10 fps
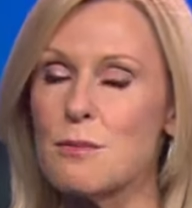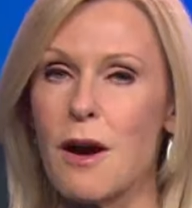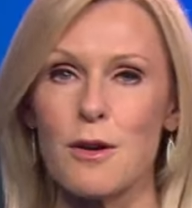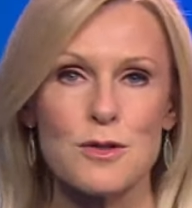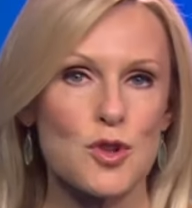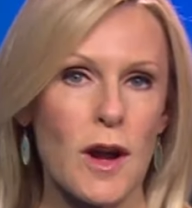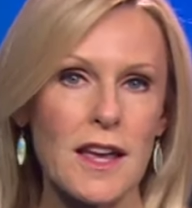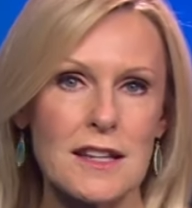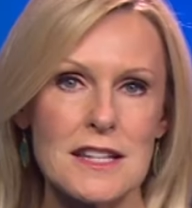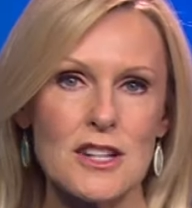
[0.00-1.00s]
tomorrow,
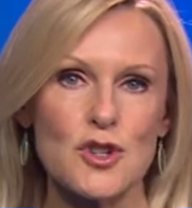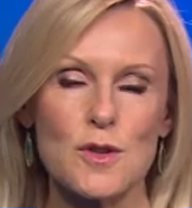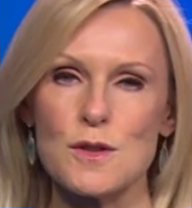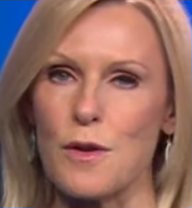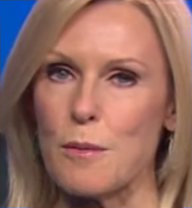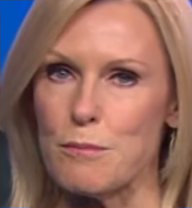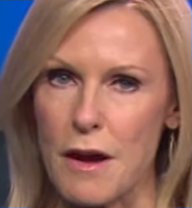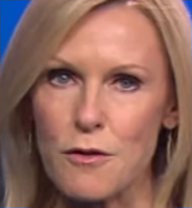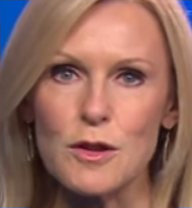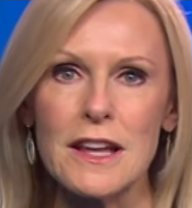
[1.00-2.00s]
striking teachers from
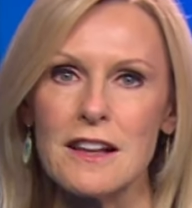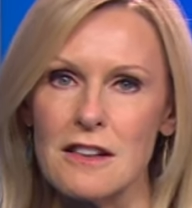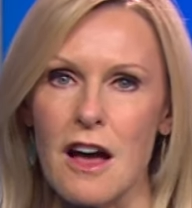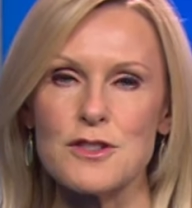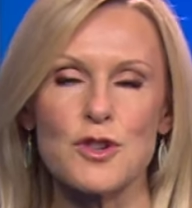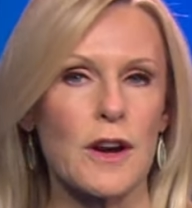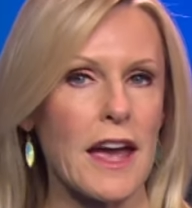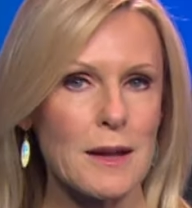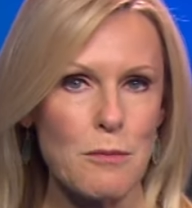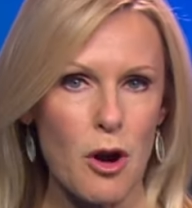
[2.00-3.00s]
Beverly, Gloucester,
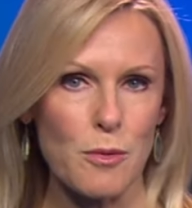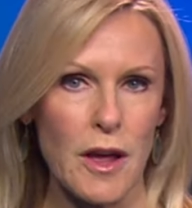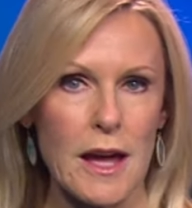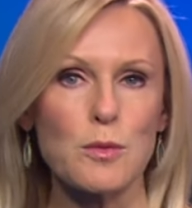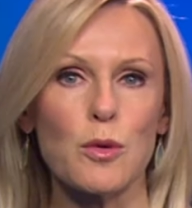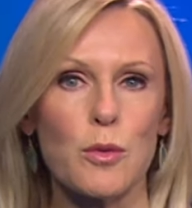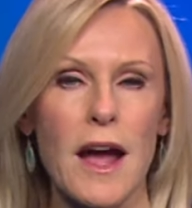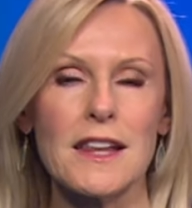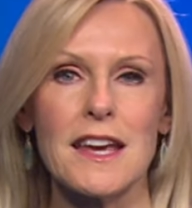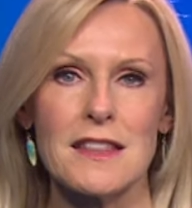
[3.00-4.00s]
and Marblehead will
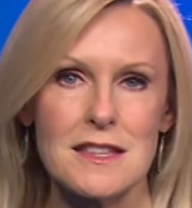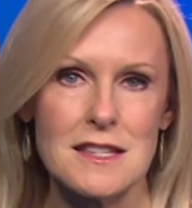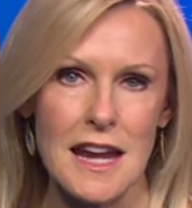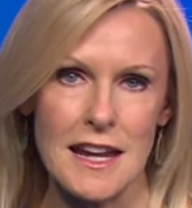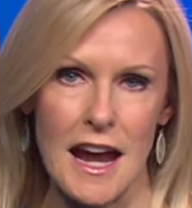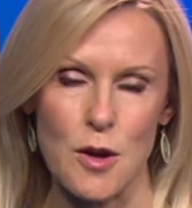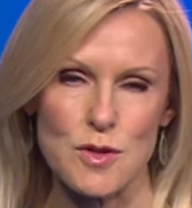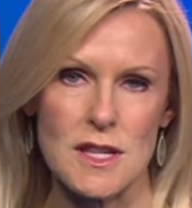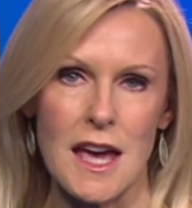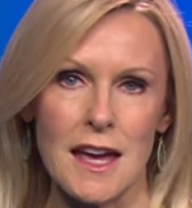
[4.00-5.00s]
rally at the State
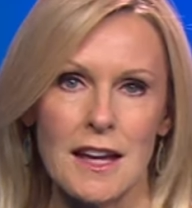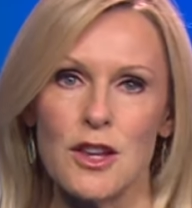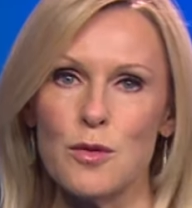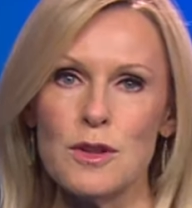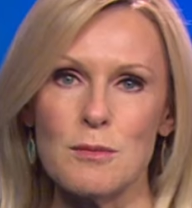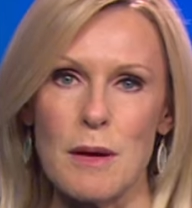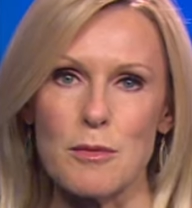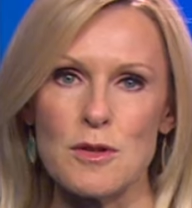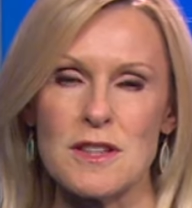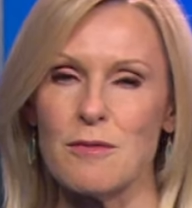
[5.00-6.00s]
House. Union
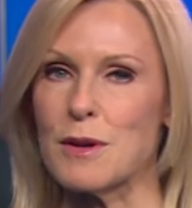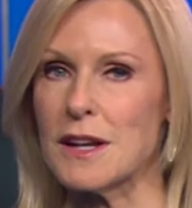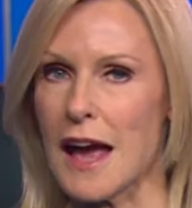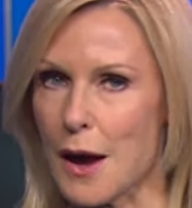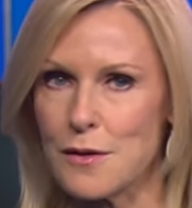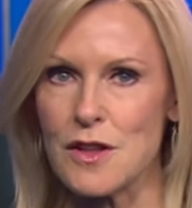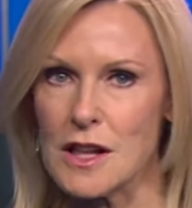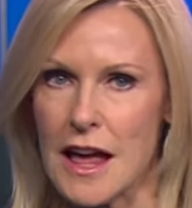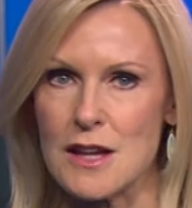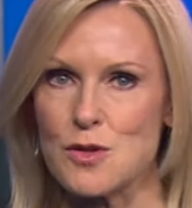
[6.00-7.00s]
members have been out of the
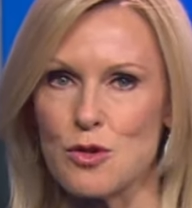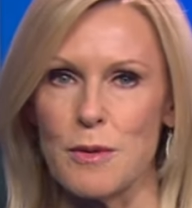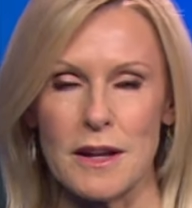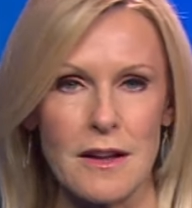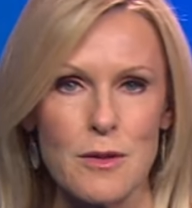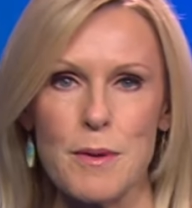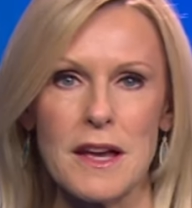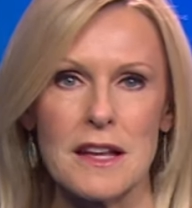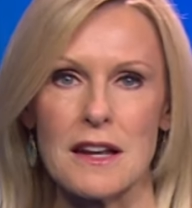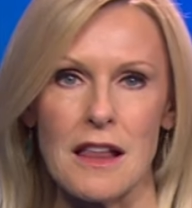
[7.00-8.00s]
classroom and on the
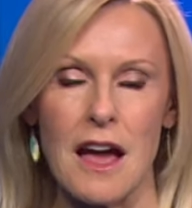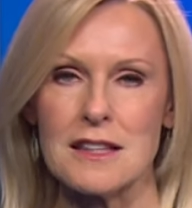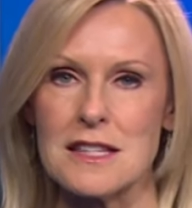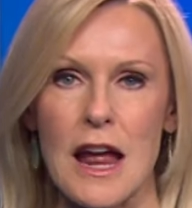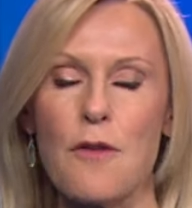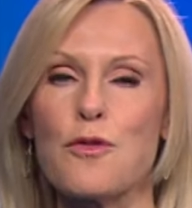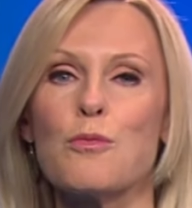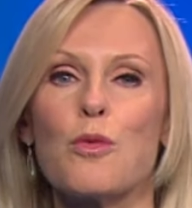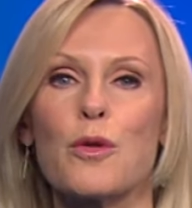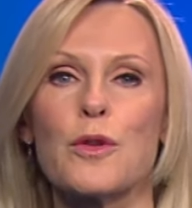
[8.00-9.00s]
picket lines now for
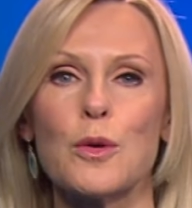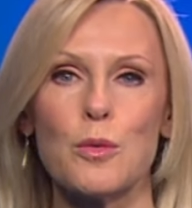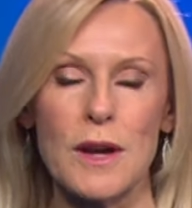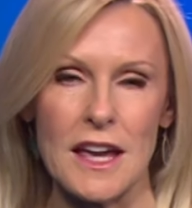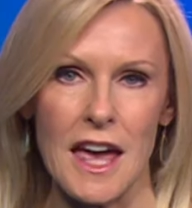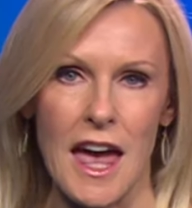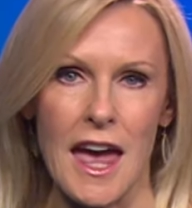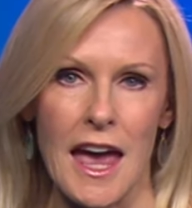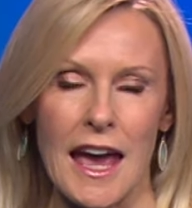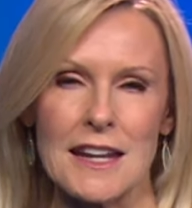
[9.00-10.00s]
more than a week.
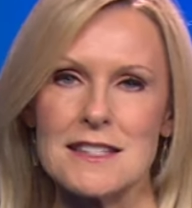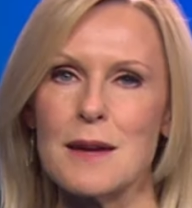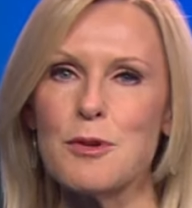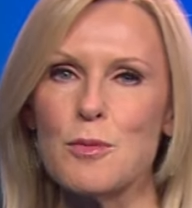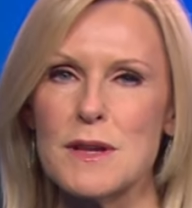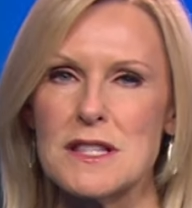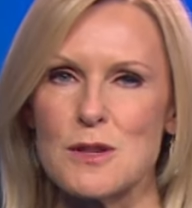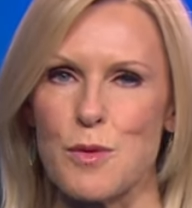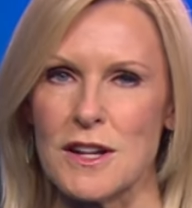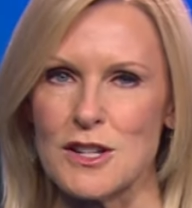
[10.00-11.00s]
And as
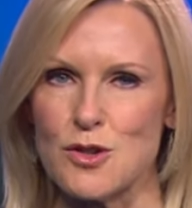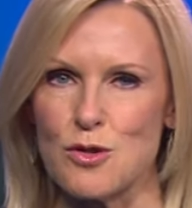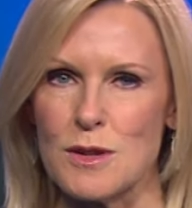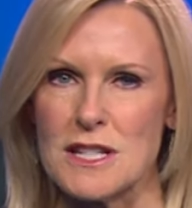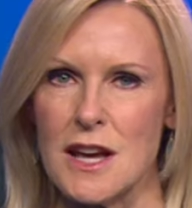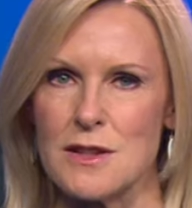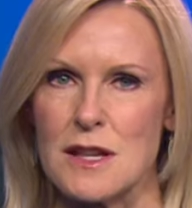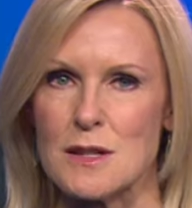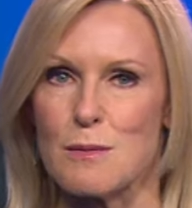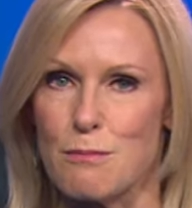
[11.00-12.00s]
WBZ's Brandon Truitt tells
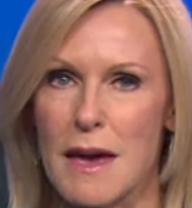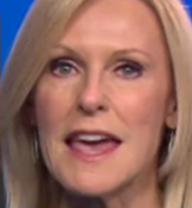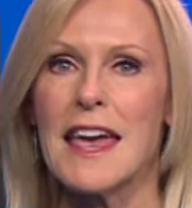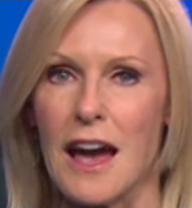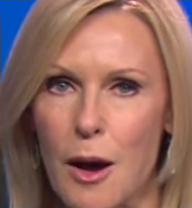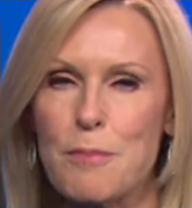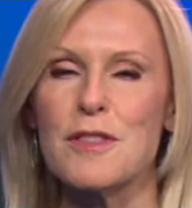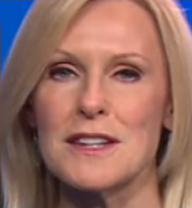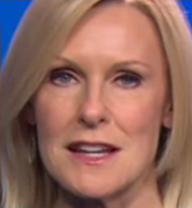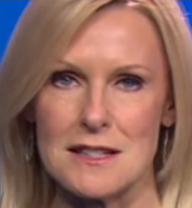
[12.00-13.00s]
us, making up
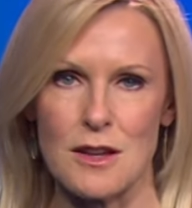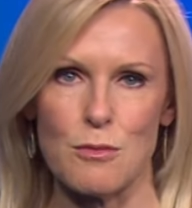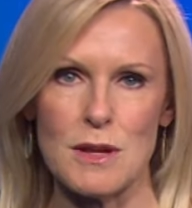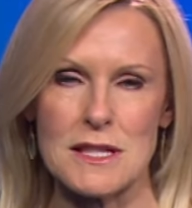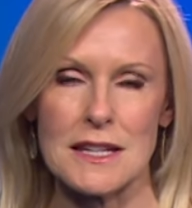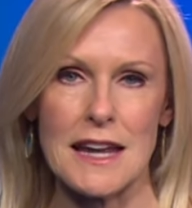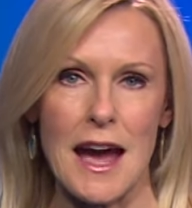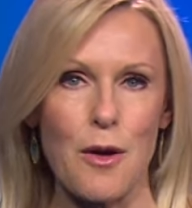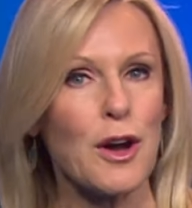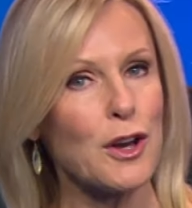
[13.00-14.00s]
the days they're missing
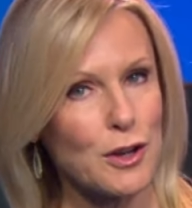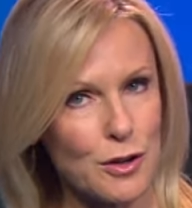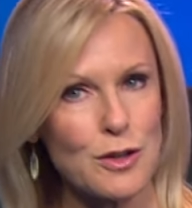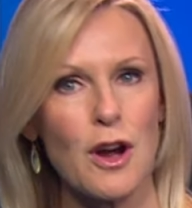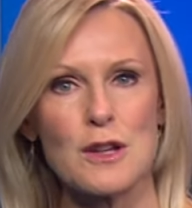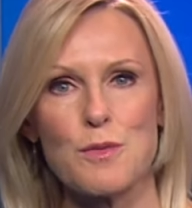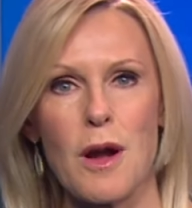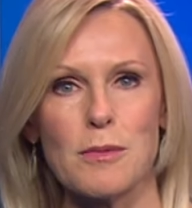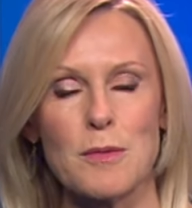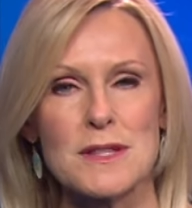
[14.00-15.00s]
now could cause
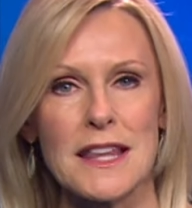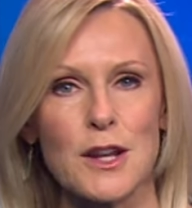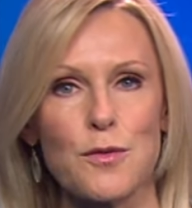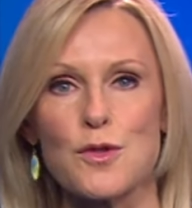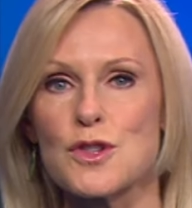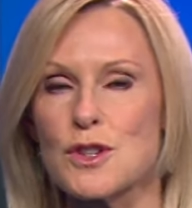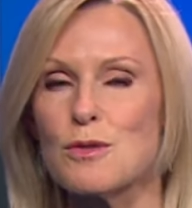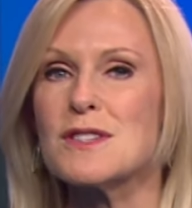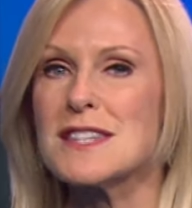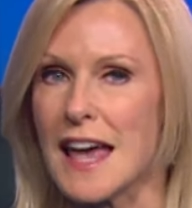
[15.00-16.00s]
problems later for
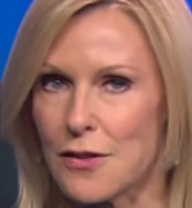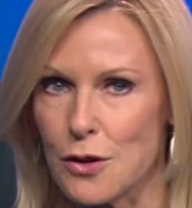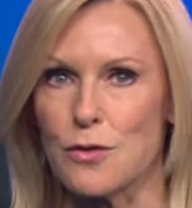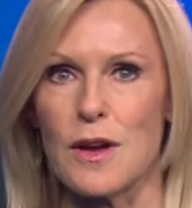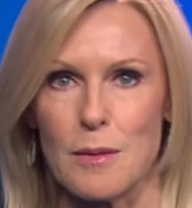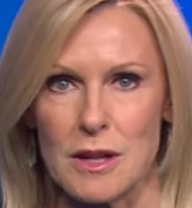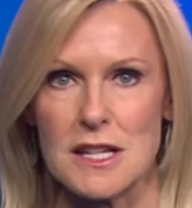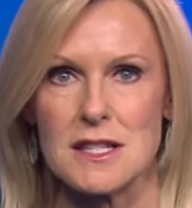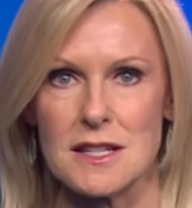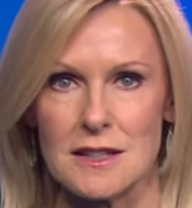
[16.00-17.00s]
students and their
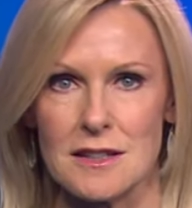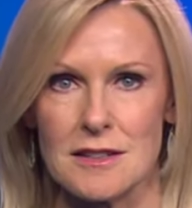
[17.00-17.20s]
families.